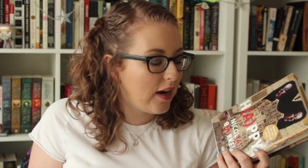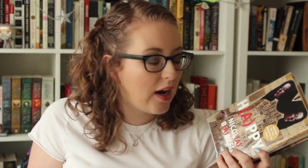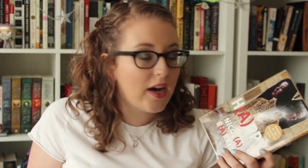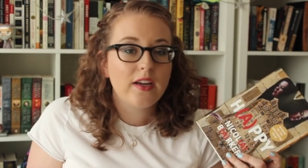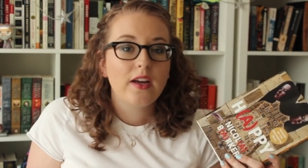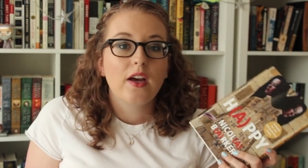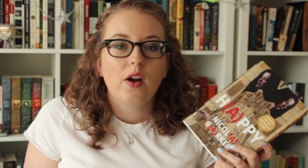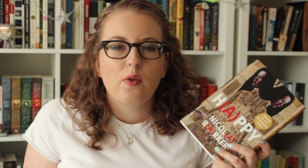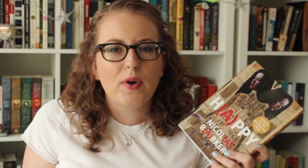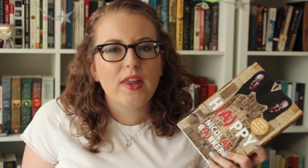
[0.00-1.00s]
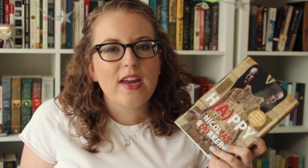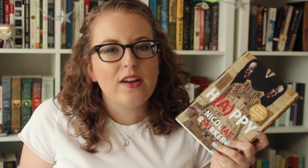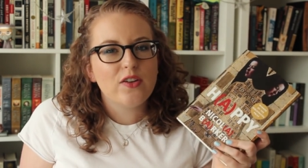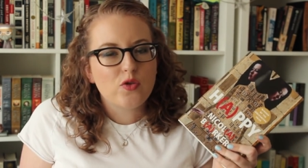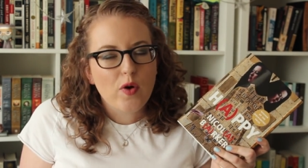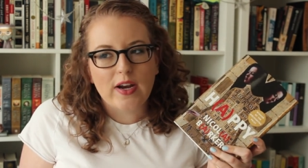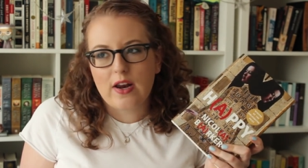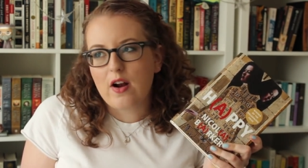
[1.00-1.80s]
and I really enjoyed it,